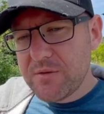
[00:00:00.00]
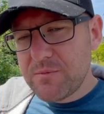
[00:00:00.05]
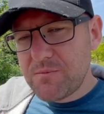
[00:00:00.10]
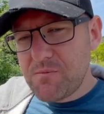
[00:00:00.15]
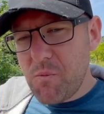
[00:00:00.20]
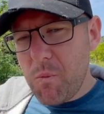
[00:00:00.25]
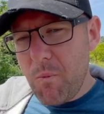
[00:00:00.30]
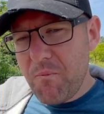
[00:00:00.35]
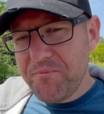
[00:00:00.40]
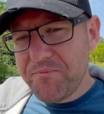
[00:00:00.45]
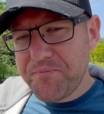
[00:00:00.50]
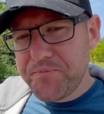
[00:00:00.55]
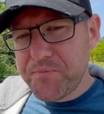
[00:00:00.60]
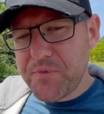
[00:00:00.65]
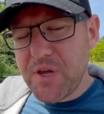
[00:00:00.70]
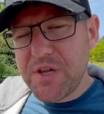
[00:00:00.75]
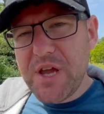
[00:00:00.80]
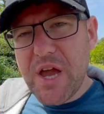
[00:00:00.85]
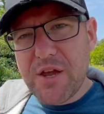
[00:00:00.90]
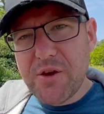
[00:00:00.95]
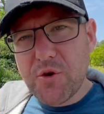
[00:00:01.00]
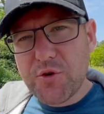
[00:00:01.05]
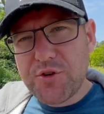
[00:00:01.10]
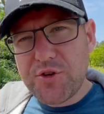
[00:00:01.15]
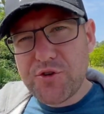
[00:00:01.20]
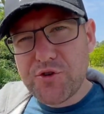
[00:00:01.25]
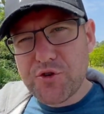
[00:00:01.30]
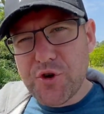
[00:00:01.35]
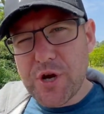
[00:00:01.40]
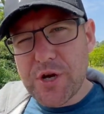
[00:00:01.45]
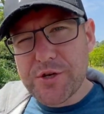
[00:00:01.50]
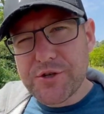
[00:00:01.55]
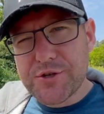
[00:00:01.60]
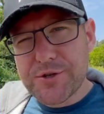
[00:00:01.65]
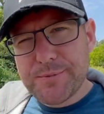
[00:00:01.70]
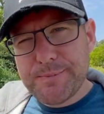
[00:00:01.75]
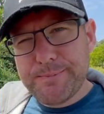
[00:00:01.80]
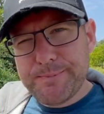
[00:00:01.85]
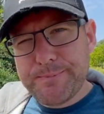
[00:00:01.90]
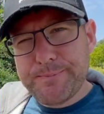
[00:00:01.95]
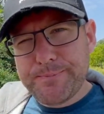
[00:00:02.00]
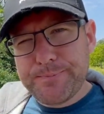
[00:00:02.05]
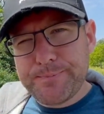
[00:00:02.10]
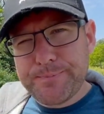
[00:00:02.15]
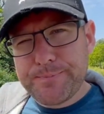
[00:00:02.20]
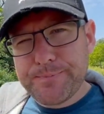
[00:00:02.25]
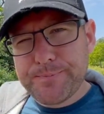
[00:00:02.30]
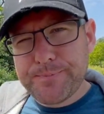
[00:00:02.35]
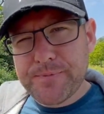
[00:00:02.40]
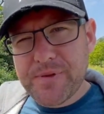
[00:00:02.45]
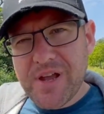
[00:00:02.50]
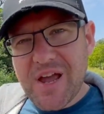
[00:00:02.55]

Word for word: in properly. Yeah, yours is strange. Yeah,